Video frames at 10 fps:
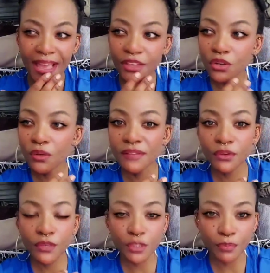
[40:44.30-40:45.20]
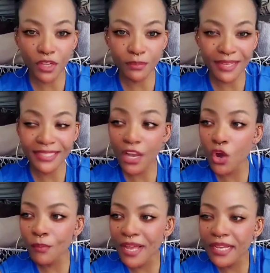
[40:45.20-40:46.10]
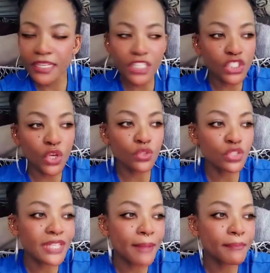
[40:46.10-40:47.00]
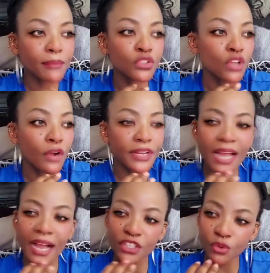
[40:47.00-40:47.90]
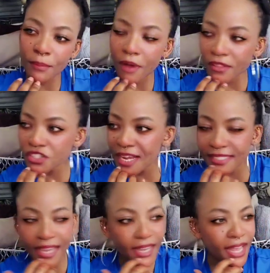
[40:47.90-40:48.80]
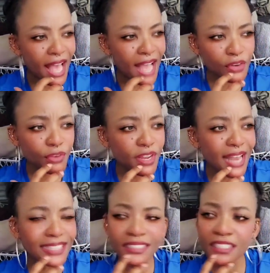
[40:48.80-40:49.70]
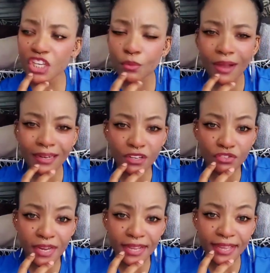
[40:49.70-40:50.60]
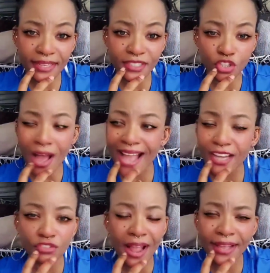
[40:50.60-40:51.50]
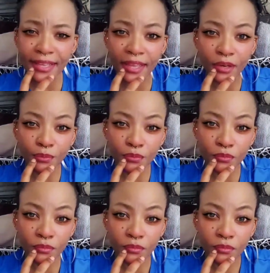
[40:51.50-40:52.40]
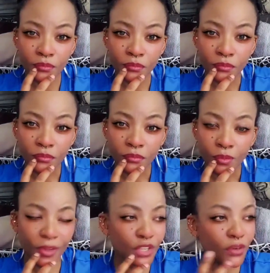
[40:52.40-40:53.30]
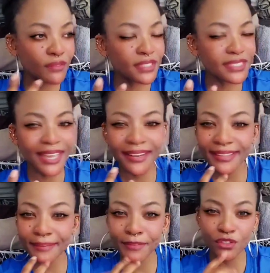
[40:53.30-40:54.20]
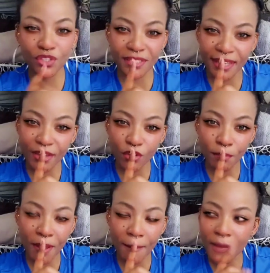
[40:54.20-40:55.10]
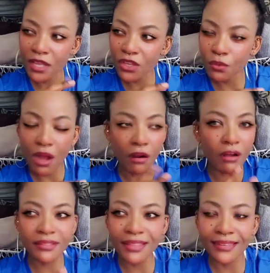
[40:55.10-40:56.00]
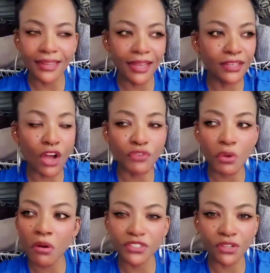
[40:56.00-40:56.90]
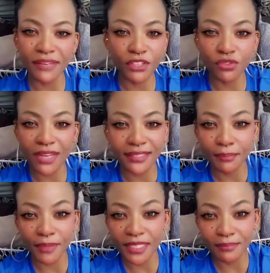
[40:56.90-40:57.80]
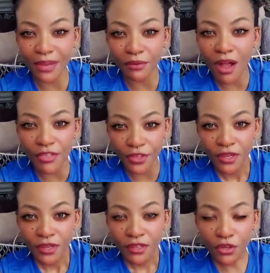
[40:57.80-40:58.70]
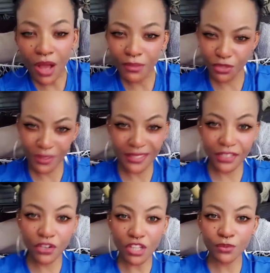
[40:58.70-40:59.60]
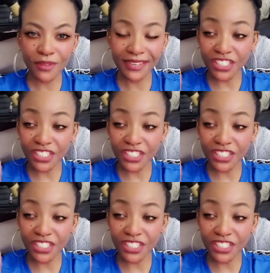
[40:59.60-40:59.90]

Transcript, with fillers: and you don't even respond by saying oh my goodness no snap i'm sorry like i do apologize i i didn't realize i didn't think you were gonna drink it so i drank it when you don't even say anything but you just hear your mom you are on that day of course not even trying to appease my wrath you know how it's written in god's word that